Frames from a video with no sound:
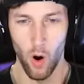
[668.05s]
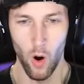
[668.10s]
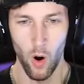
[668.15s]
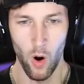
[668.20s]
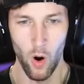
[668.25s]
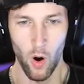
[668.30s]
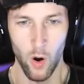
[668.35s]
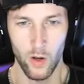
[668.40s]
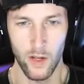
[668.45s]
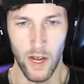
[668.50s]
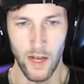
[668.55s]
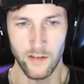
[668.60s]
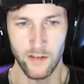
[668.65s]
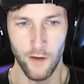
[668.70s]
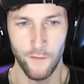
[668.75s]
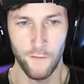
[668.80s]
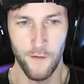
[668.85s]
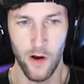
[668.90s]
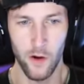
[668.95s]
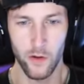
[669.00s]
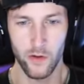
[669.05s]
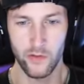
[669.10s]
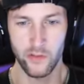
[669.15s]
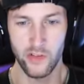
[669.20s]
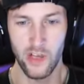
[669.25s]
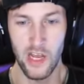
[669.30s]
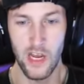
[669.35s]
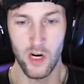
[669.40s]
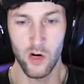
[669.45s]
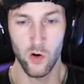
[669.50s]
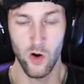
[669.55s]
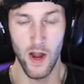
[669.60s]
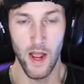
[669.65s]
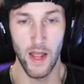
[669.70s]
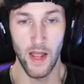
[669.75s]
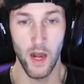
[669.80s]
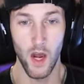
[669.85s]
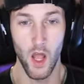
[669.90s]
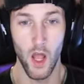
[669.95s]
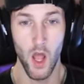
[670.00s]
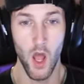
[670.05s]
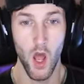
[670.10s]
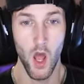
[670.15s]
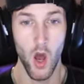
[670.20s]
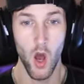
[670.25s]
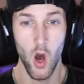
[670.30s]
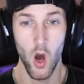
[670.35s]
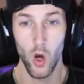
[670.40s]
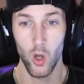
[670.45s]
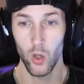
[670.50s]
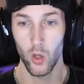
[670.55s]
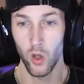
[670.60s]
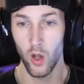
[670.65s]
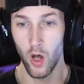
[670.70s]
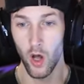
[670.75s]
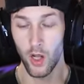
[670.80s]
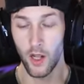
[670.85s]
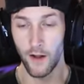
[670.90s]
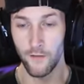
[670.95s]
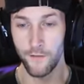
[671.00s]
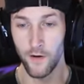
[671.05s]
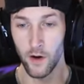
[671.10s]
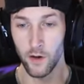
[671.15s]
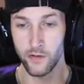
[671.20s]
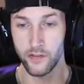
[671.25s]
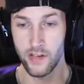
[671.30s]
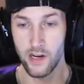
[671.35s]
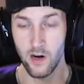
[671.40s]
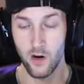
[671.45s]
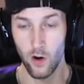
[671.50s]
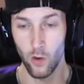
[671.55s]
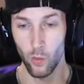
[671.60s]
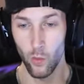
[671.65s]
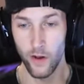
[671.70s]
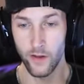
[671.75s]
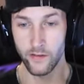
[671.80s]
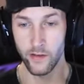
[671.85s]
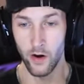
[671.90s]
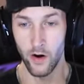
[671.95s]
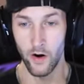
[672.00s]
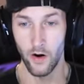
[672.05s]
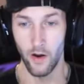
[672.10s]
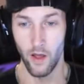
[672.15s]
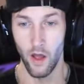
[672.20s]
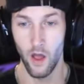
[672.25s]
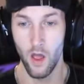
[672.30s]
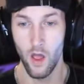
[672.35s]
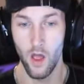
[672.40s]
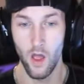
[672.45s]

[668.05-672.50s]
Oh, guys, I found a secret. Look, I found a secret wizard.